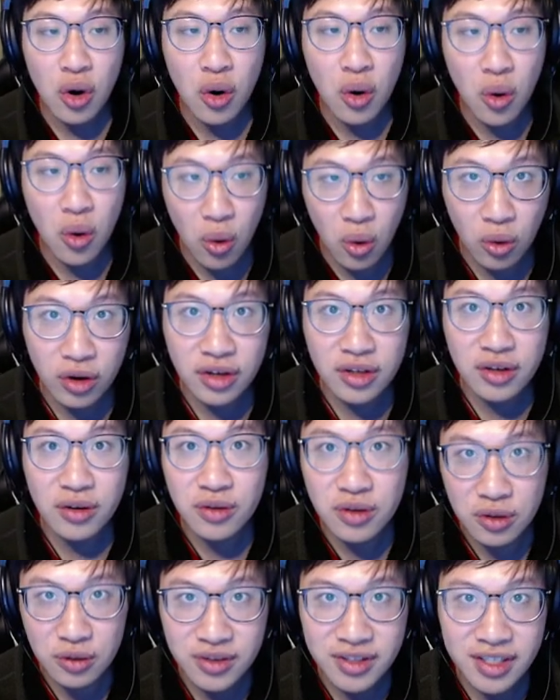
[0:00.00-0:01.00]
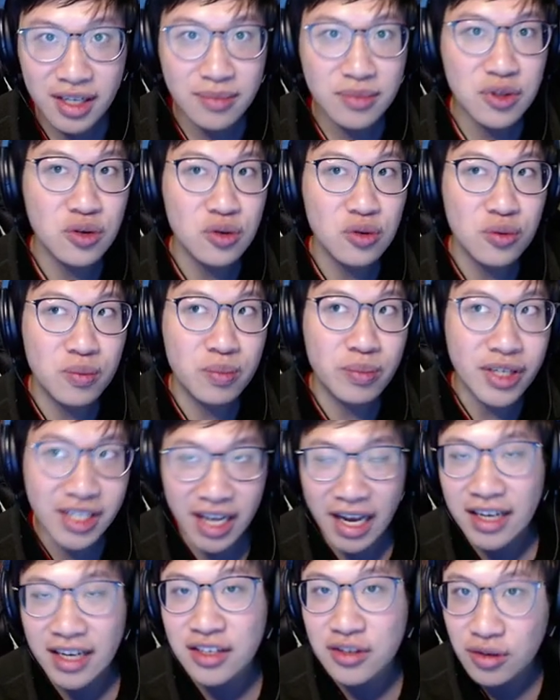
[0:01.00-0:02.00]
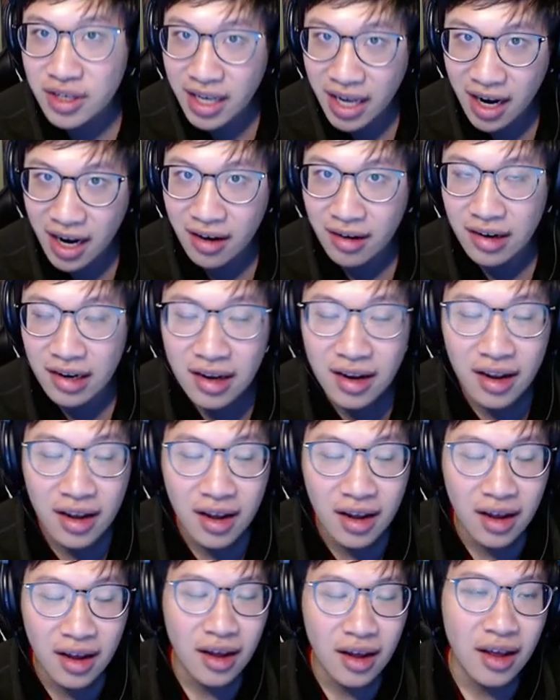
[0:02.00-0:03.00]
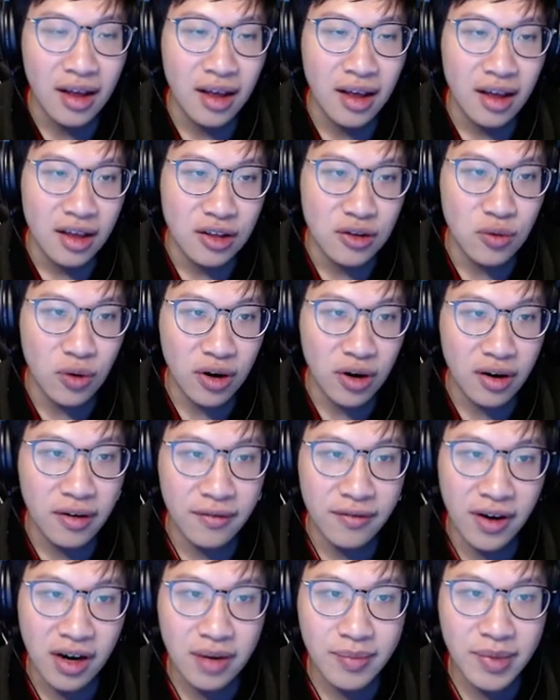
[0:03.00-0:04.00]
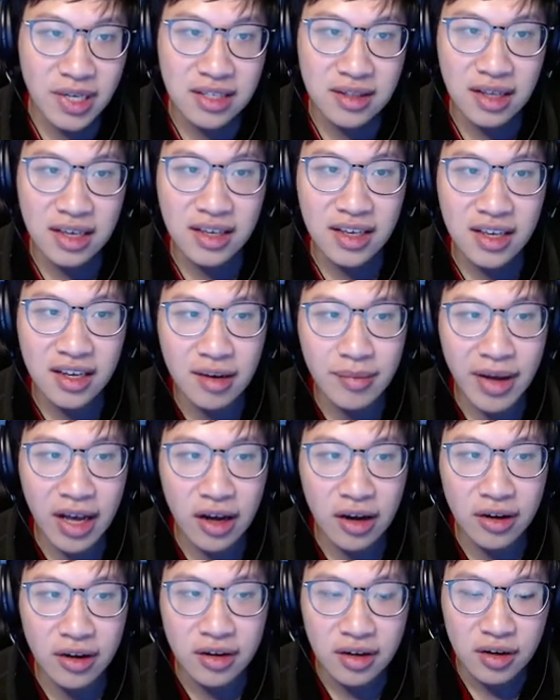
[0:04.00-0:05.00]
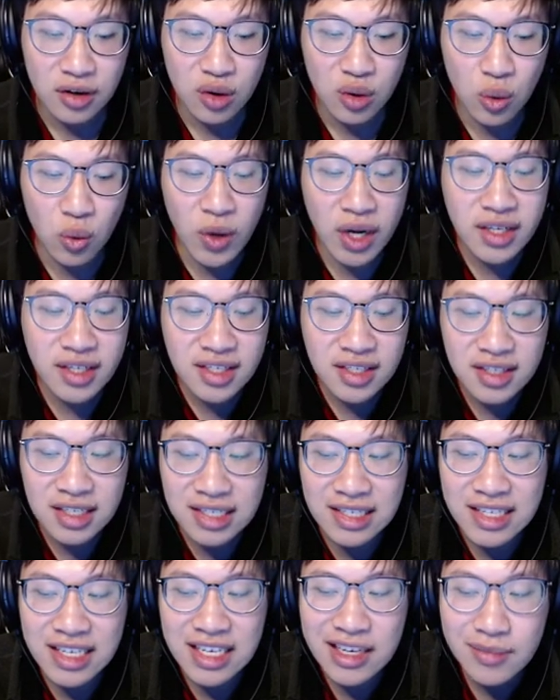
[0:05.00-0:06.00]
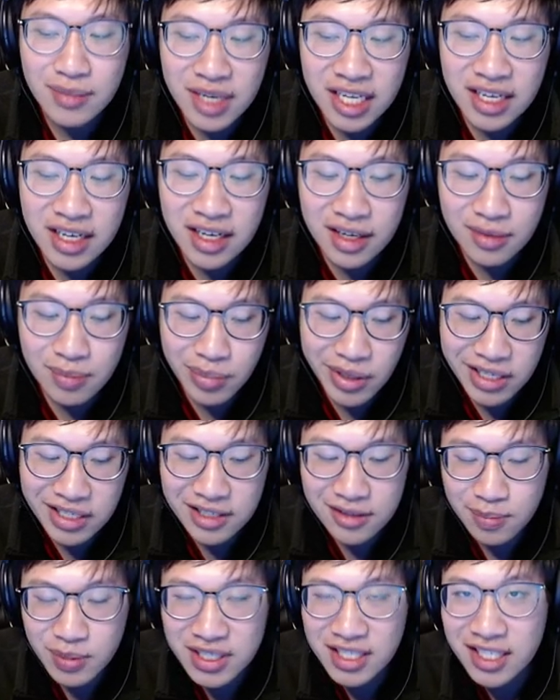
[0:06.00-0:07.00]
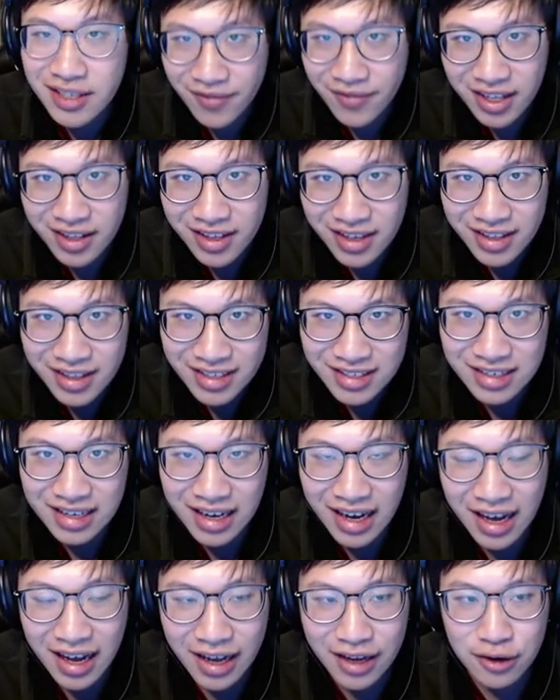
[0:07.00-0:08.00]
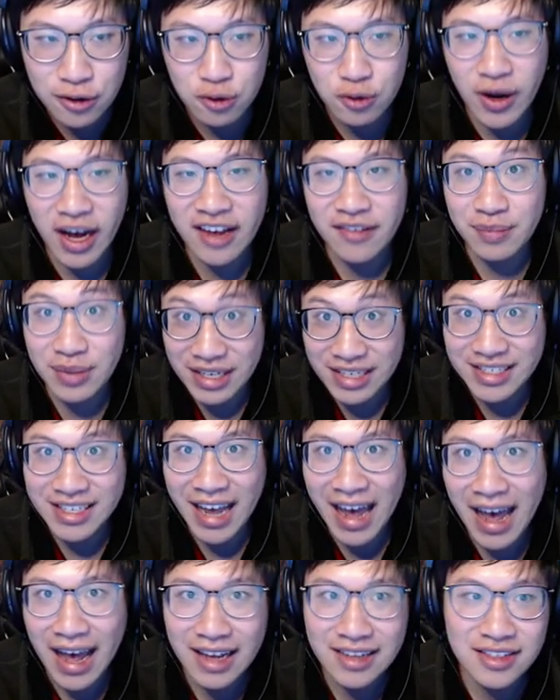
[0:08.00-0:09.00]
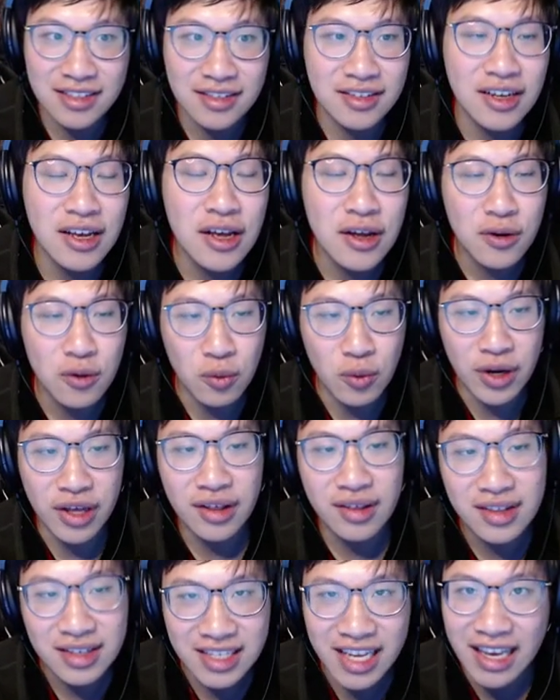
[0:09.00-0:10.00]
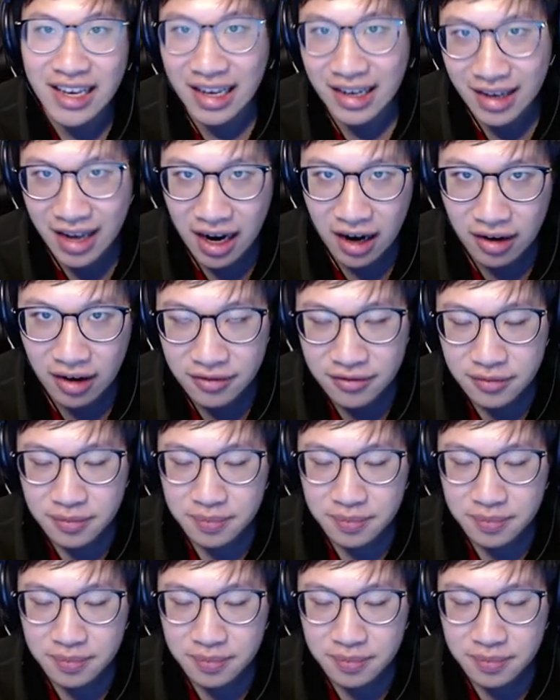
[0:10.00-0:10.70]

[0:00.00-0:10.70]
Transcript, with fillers: or you use them to protect your carry. You are very much thinking about what does the team need, but specifically this guy who I've been tasked with taking care of.